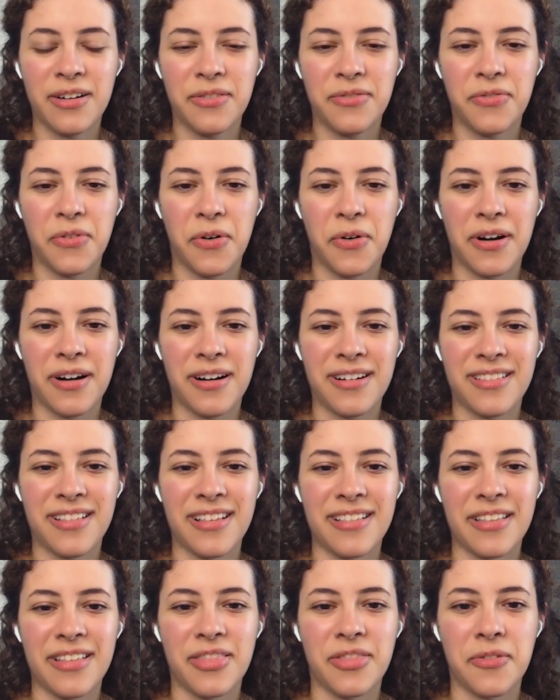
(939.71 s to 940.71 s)
for
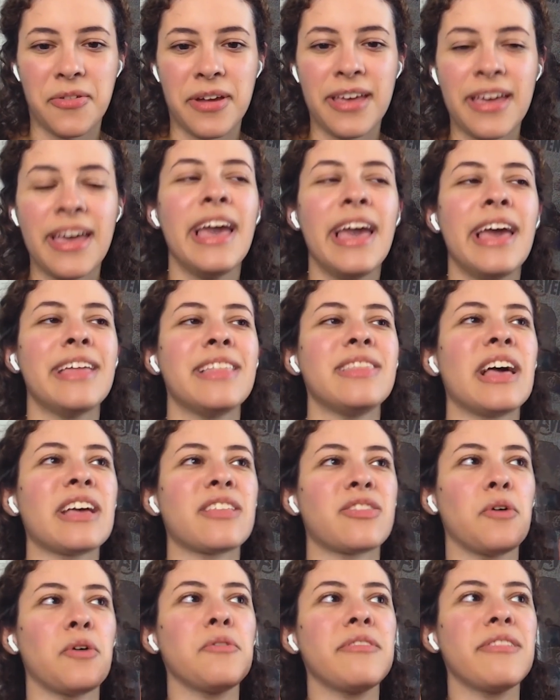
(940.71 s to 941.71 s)
season three
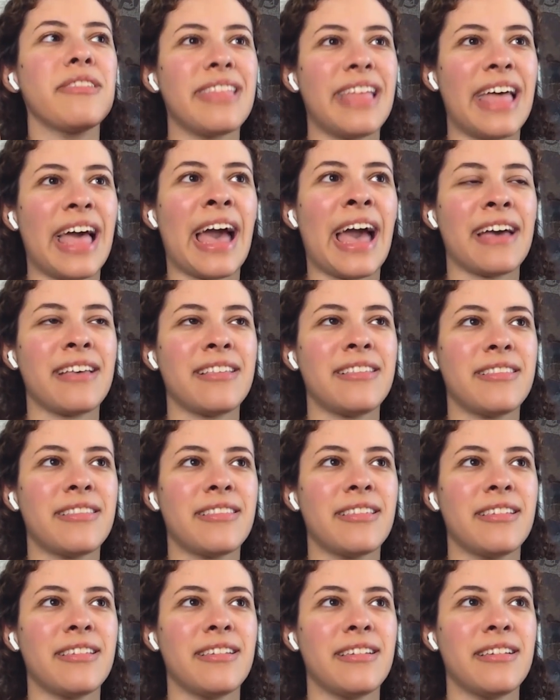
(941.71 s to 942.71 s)
like those
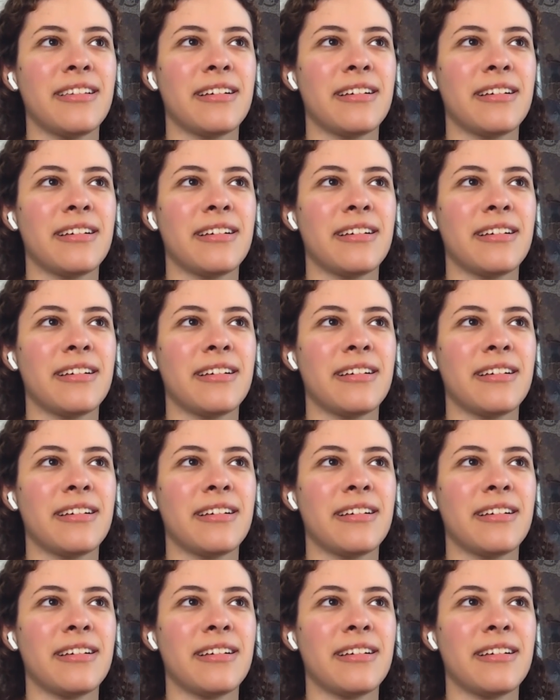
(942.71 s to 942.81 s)
last